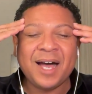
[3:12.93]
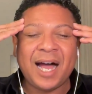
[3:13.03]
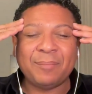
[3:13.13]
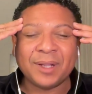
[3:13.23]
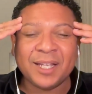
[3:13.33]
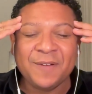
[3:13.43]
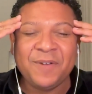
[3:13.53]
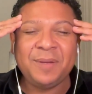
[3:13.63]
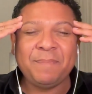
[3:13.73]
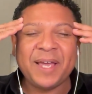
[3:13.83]

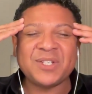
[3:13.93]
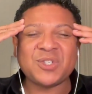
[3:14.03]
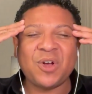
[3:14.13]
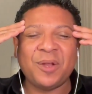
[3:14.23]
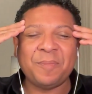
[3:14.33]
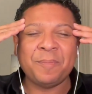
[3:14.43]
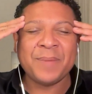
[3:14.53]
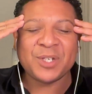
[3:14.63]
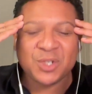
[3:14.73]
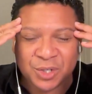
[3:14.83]
living based on
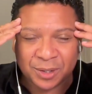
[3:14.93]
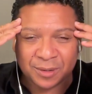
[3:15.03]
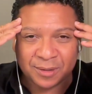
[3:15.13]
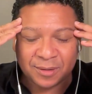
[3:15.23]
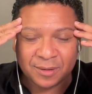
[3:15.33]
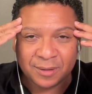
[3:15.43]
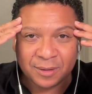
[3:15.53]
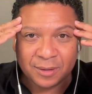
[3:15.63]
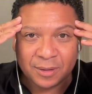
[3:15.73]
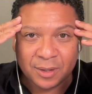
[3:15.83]
mission,
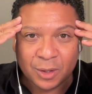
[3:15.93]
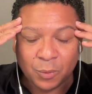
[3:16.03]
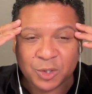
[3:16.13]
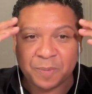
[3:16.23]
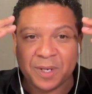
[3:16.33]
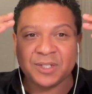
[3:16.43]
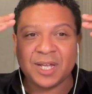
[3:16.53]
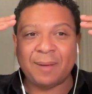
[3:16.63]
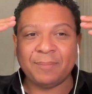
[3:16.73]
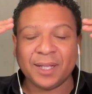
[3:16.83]
which means
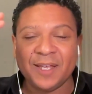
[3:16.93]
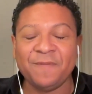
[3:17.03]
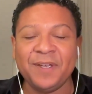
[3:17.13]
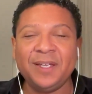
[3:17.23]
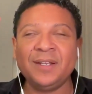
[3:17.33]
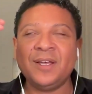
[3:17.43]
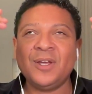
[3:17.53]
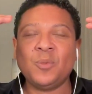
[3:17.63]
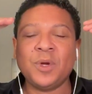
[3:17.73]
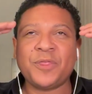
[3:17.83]
I'm living
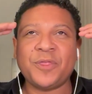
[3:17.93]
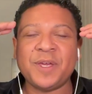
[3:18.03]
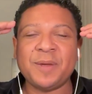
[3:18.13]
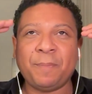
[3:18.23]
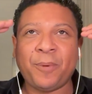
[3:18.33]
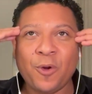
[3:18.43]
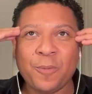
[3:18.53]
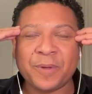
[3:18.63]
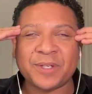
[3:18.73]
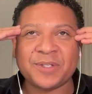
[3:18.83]
with the
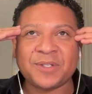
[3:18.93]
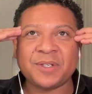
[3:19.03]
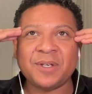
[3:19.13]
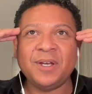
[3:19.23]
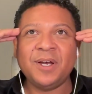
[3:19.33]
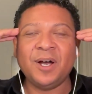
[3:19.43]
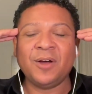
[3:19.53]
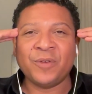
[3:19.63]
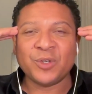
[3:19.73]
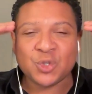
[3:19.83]
purpose
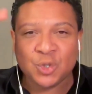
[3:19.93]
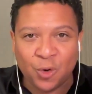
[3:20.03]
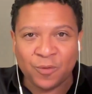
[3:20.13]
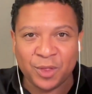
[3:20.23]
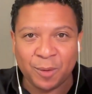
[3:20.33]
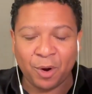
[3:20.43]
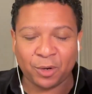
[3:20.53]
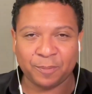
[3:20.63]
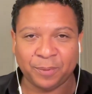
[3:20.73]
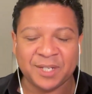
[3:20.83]
of serving the
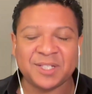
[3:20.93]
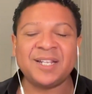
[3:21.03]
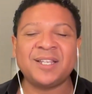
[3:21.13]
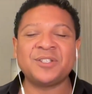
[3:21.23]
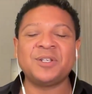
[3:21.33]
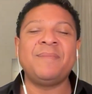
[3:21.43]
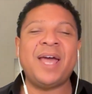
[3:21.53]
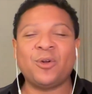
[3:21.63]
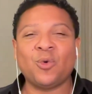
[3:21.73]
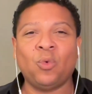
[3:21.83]
marketplace. It doesn't
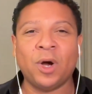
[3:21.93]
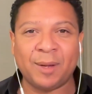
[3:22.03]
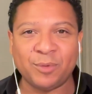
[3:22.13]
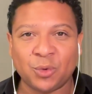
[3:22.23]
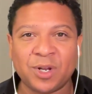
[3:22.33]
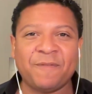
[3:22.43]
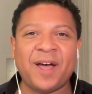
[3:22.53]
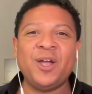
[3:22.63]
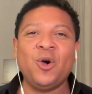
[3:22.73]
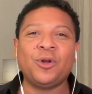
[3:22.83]
matter what I'm doing. If
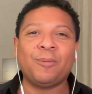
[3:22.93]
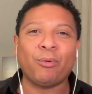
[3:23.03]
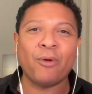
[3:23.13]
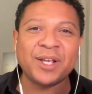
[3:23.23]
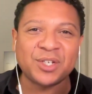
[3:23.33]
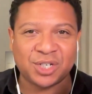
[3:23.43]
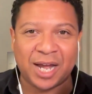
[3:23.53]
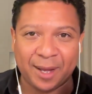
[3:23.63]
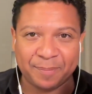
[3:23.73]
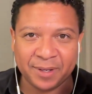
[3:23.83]
I own a brake
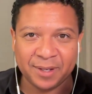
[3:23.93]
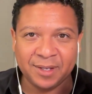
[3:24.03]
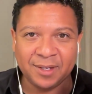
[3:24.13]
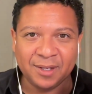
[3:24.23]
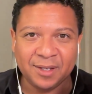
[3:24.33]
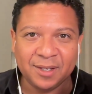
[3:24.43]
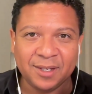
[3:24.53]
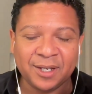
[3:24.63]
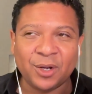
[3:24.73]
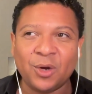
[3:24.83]
shop,
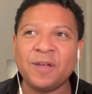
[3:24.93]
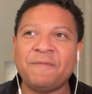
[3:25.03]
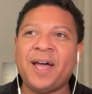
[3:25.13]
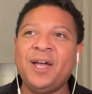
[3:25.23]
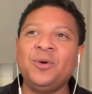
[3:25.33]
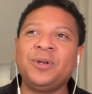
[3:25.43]
if I